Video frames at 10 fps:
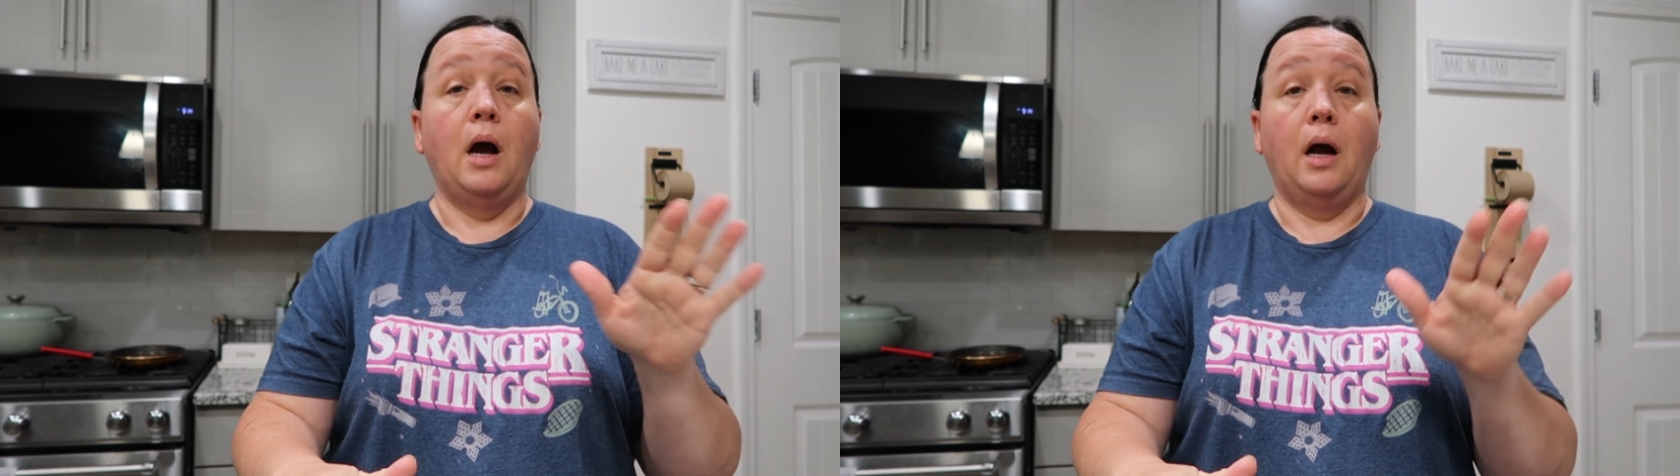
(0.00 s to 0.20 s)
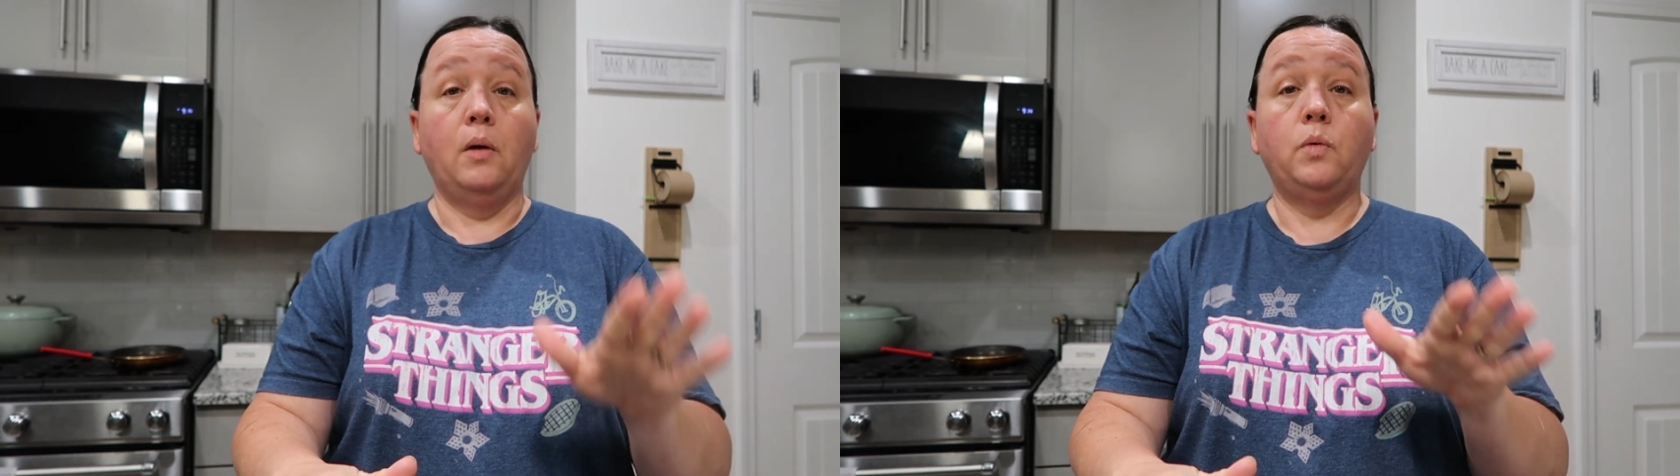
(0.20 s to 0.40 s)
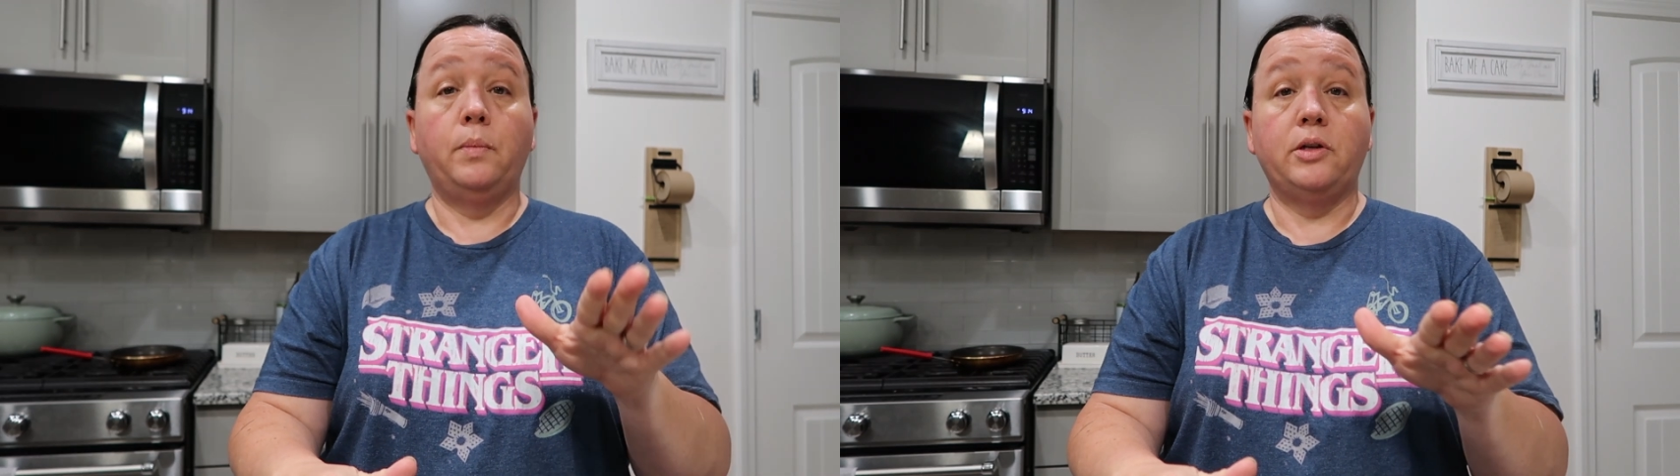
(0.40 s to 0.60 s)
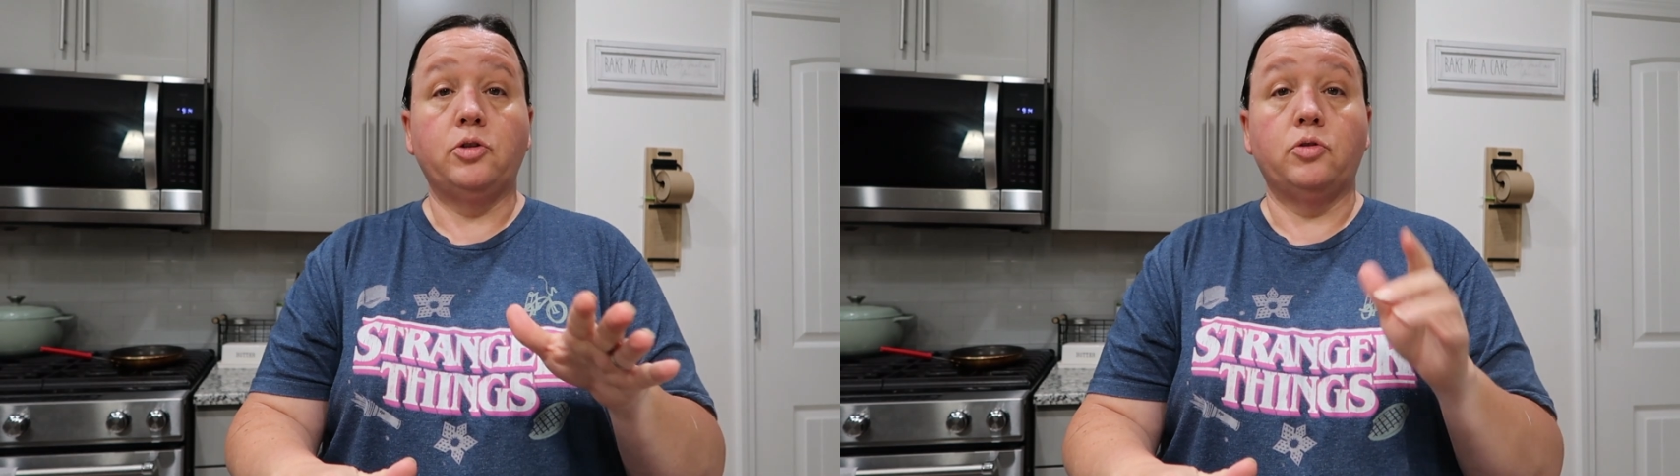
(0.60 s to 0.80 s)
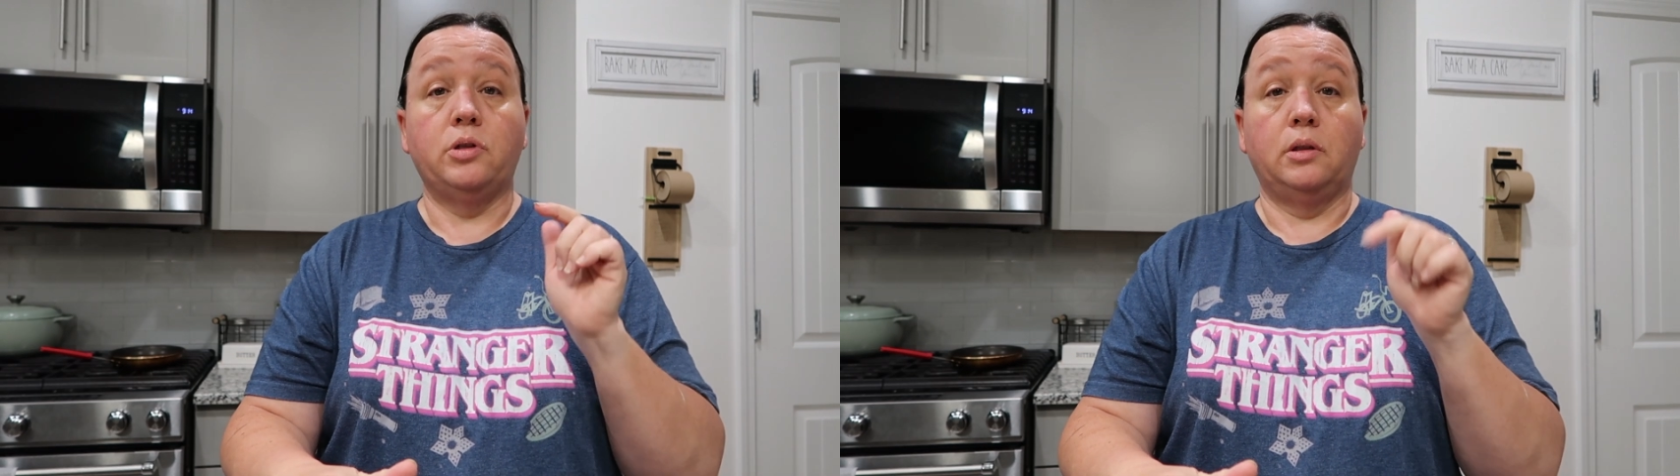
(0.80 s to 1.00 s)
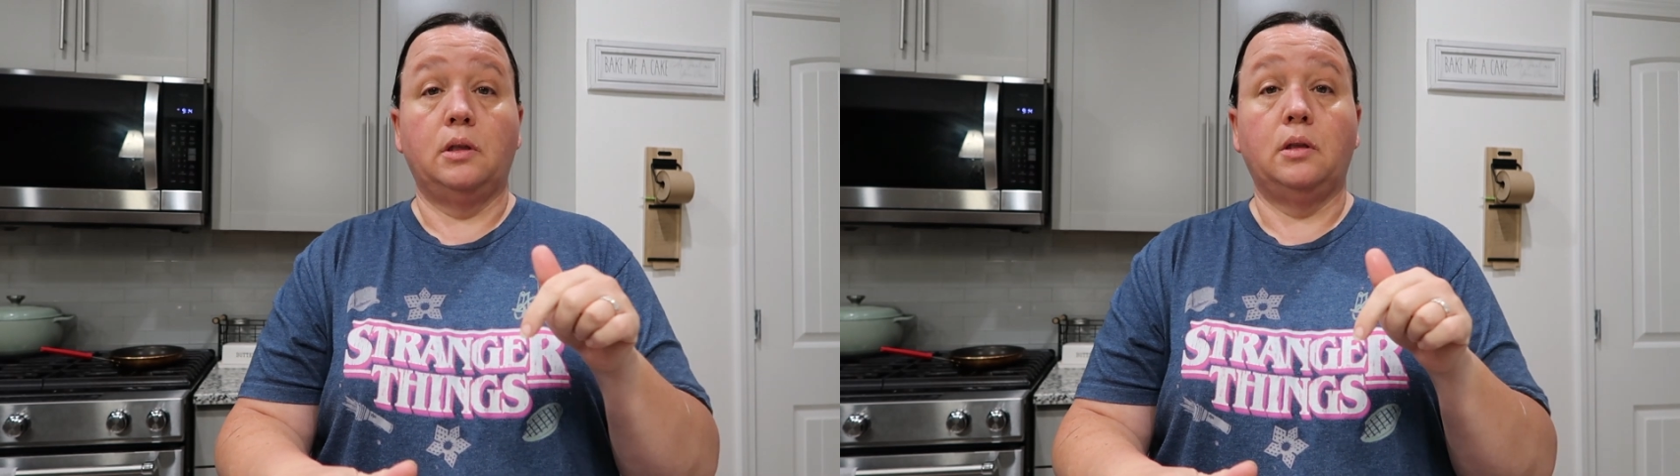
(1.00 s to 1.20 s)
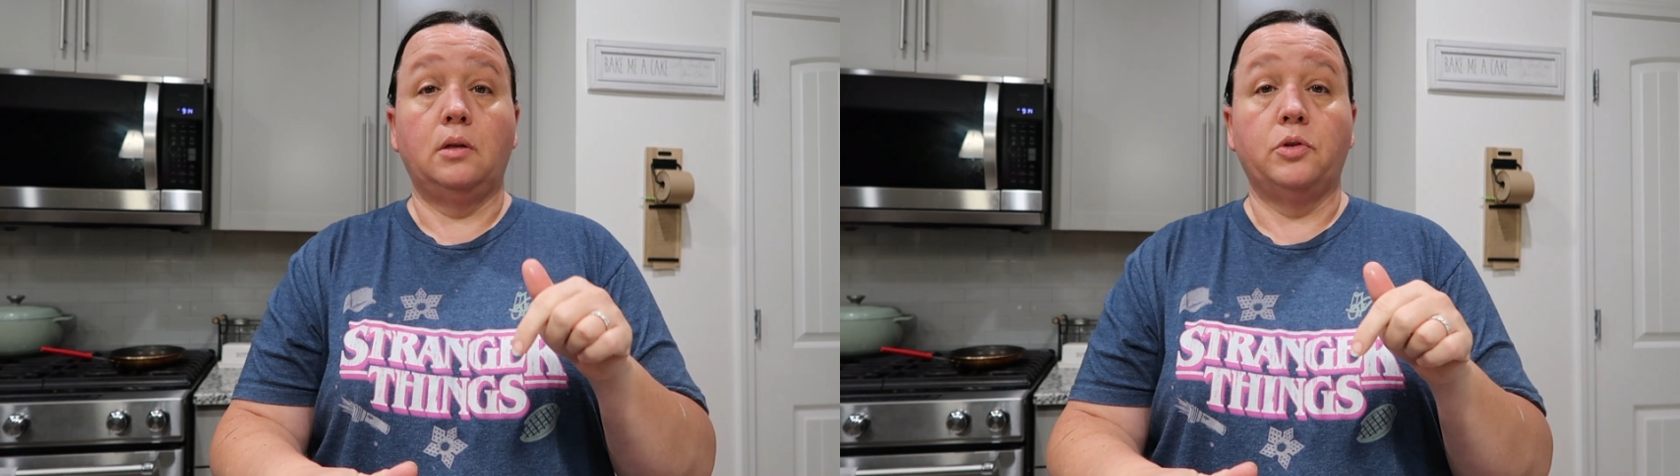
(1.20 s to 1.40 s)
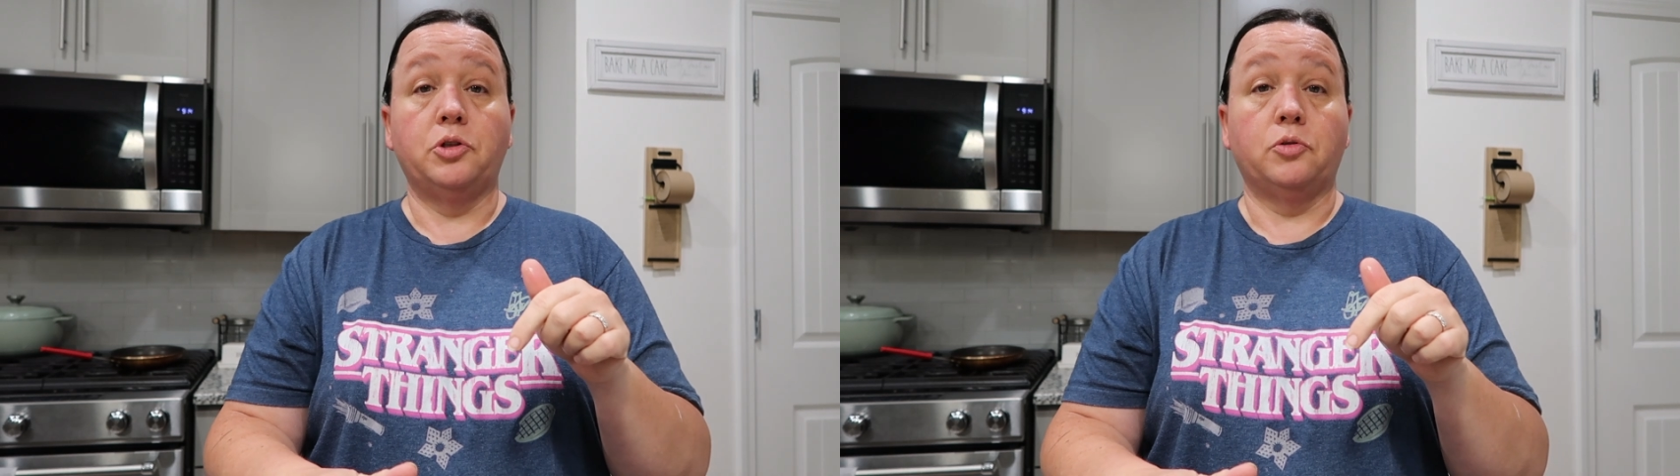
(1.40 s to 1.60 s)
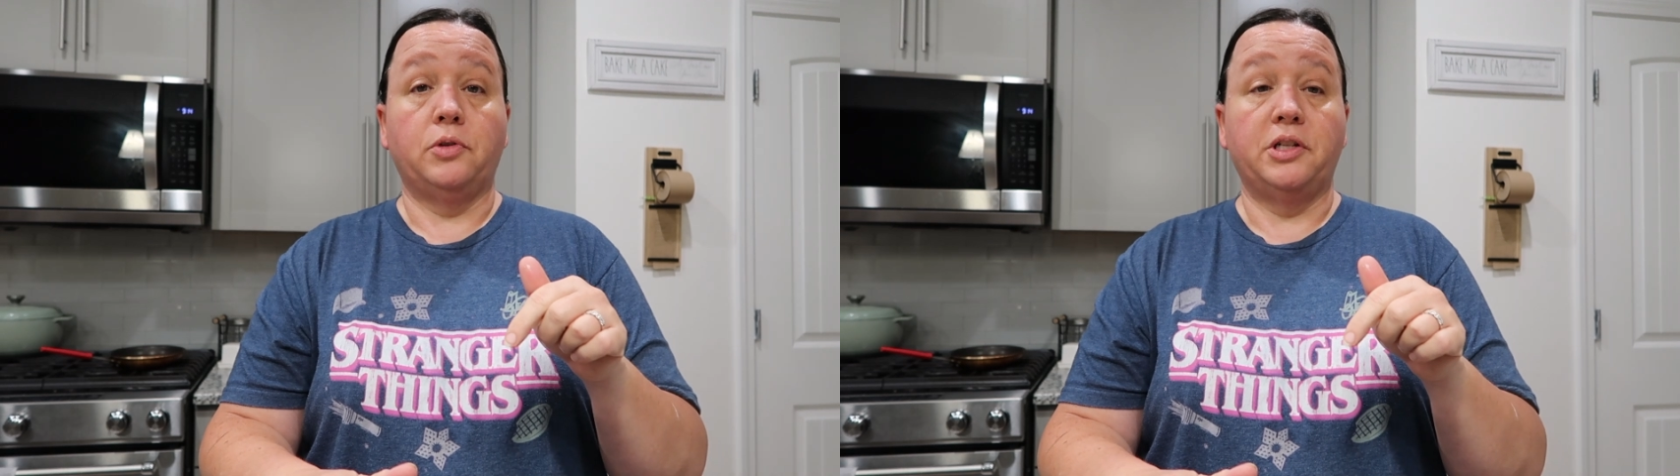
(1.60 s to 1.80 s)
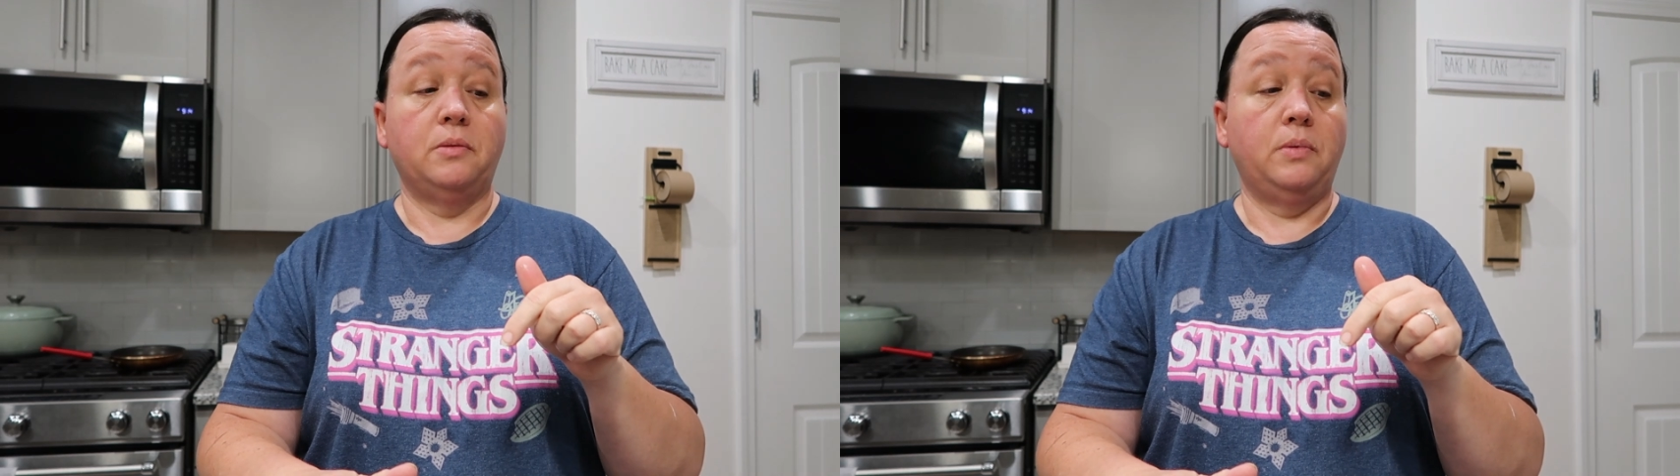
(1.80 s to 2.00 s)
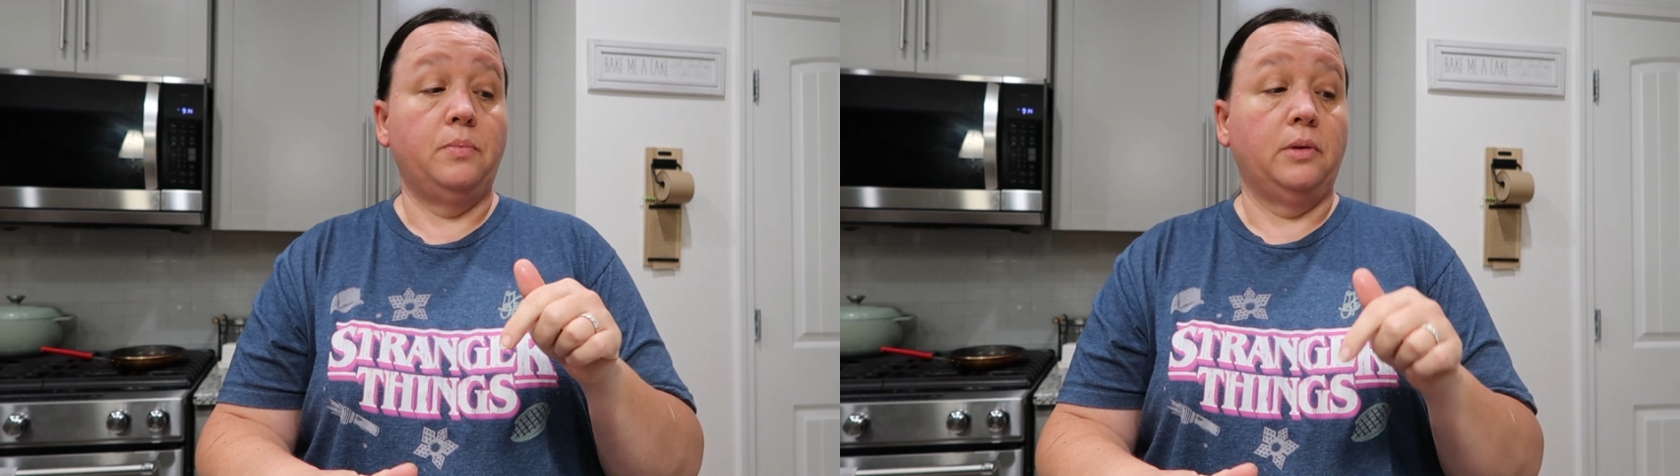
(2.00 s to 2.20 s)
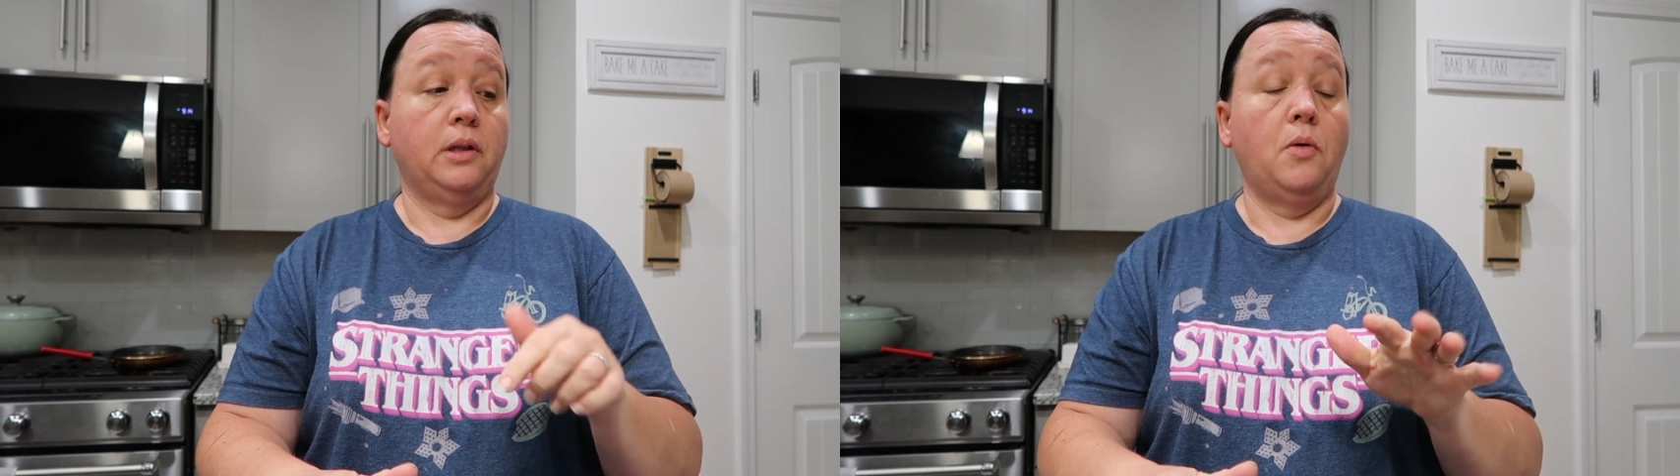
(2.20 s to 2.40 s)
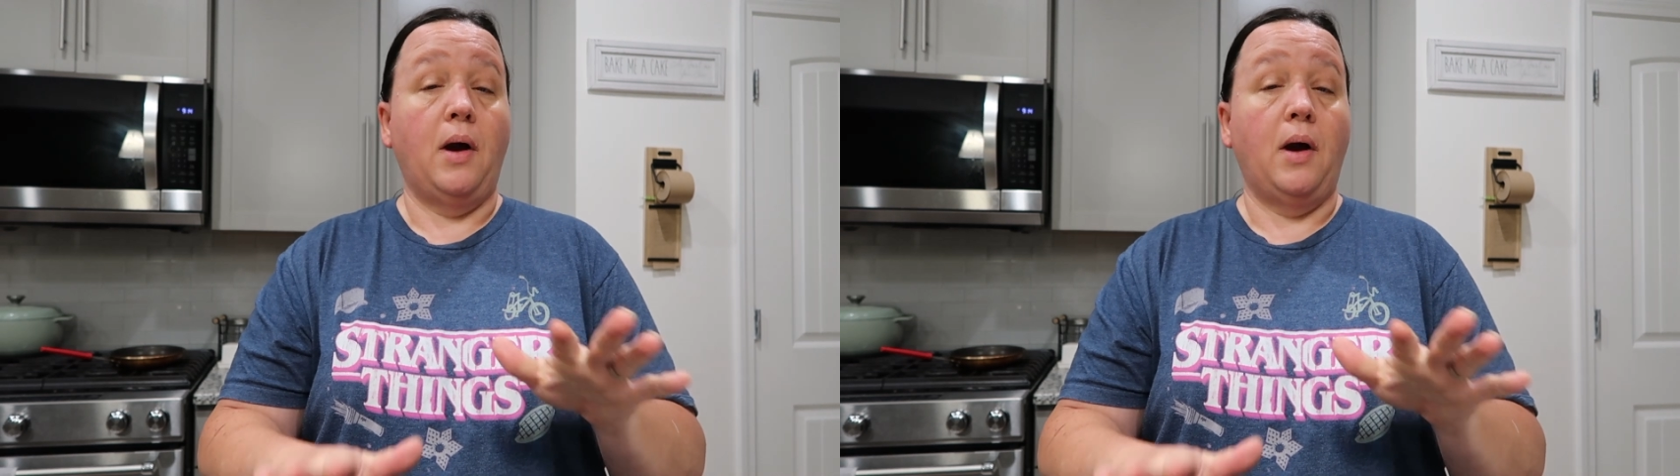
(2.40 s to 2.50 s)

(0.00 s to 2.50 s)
I will make sure to link the original recipe below.